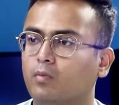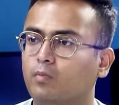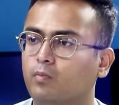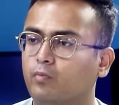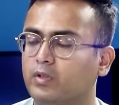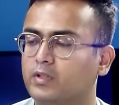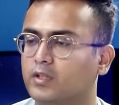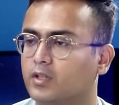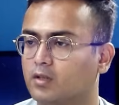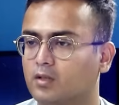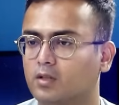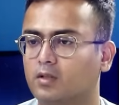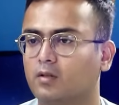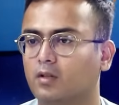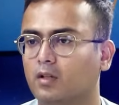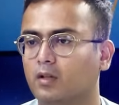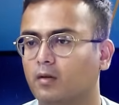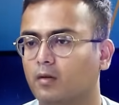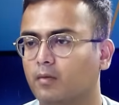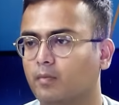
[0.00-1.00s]
Which is
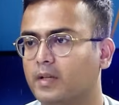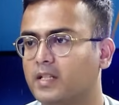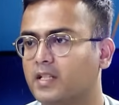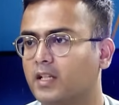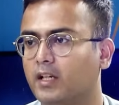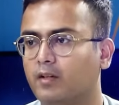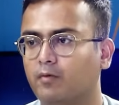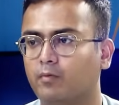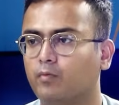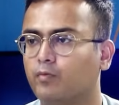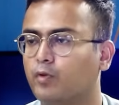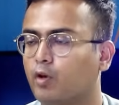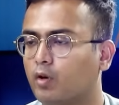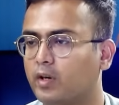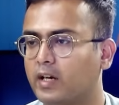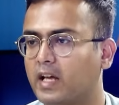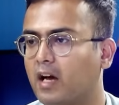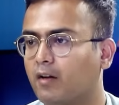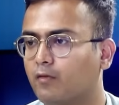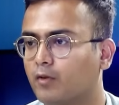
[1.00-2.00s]
basically we
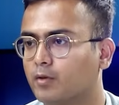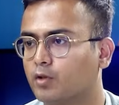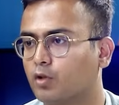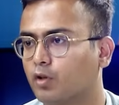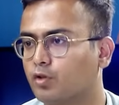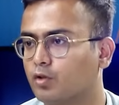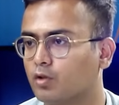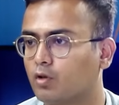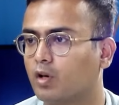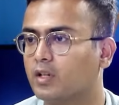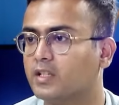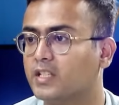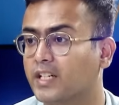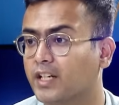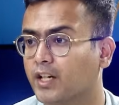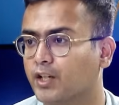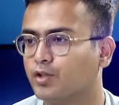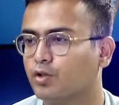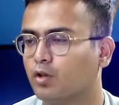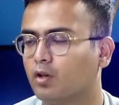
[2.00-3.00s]
already have a solution called Seed
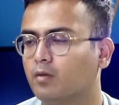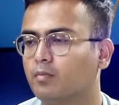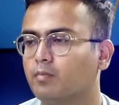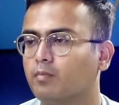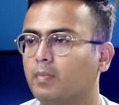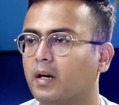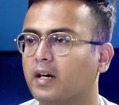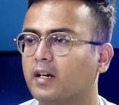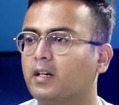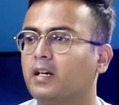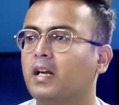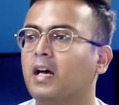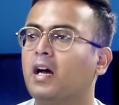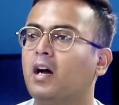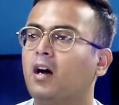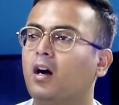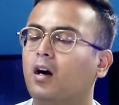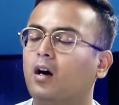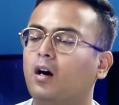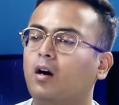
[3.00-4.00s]
Assure, but
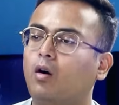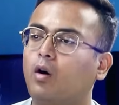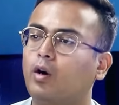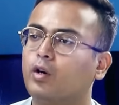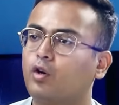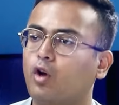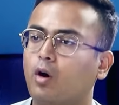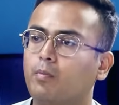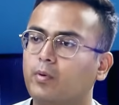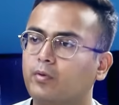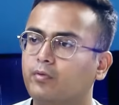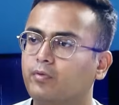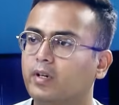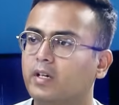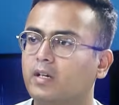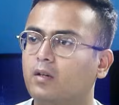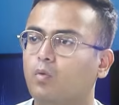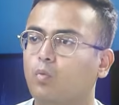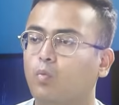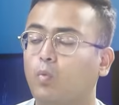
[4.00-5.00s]
on top of
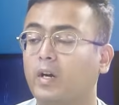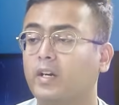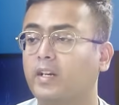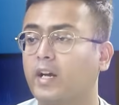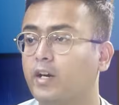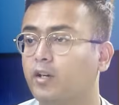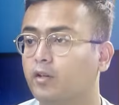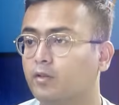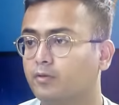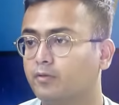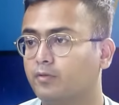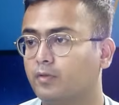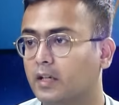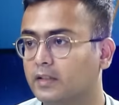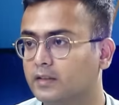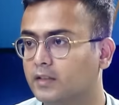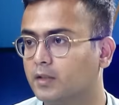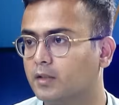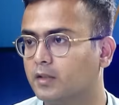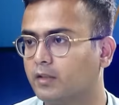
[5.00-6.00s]
it, what kind of
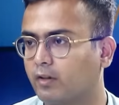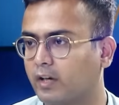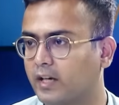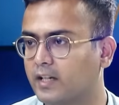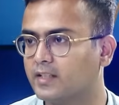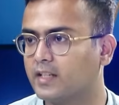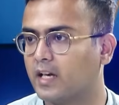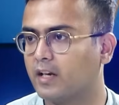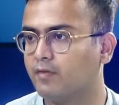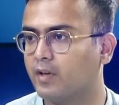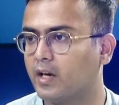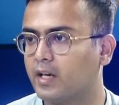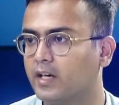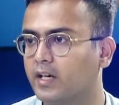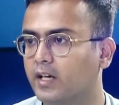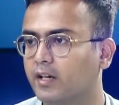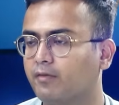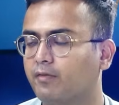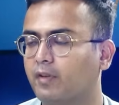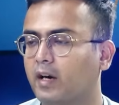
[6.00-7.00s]
other traits can we
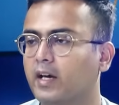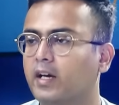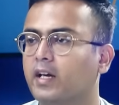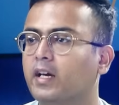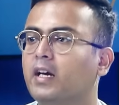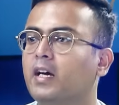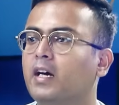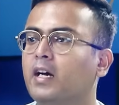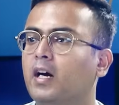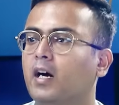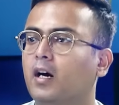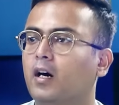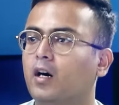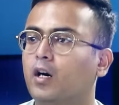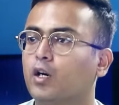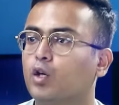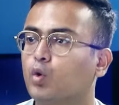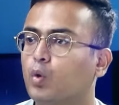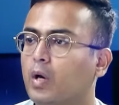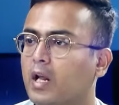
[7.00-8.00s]
identify
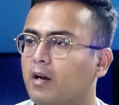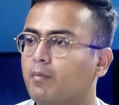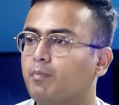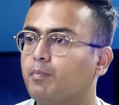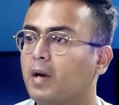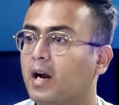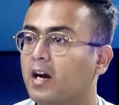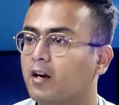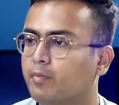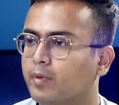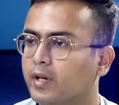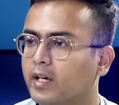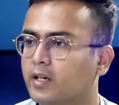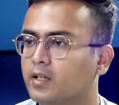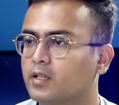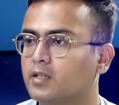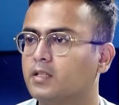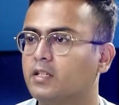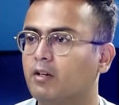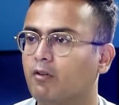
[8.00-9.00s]
to help plant
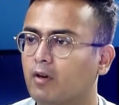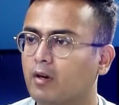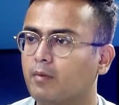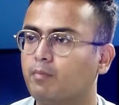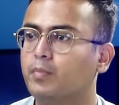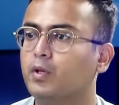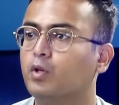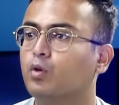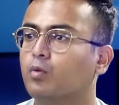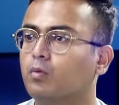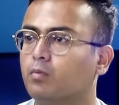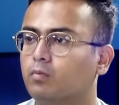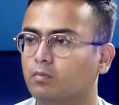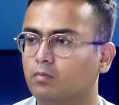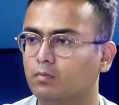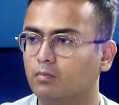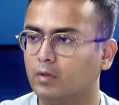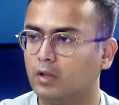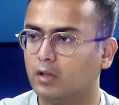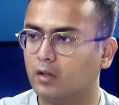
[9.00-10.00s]
breeders develop new
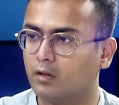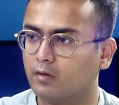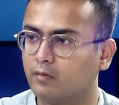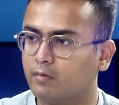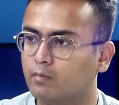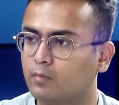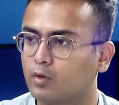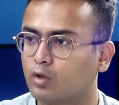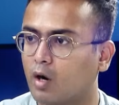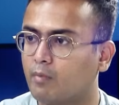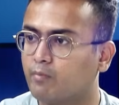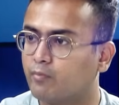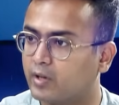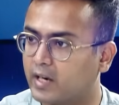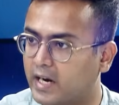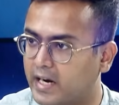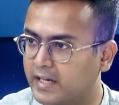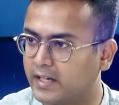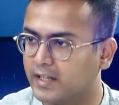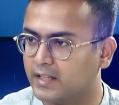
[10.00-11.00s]
crop
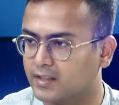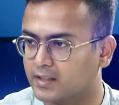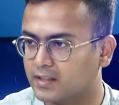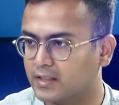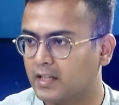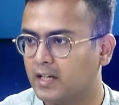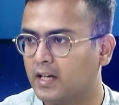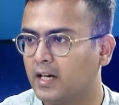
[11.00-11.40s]
varieties?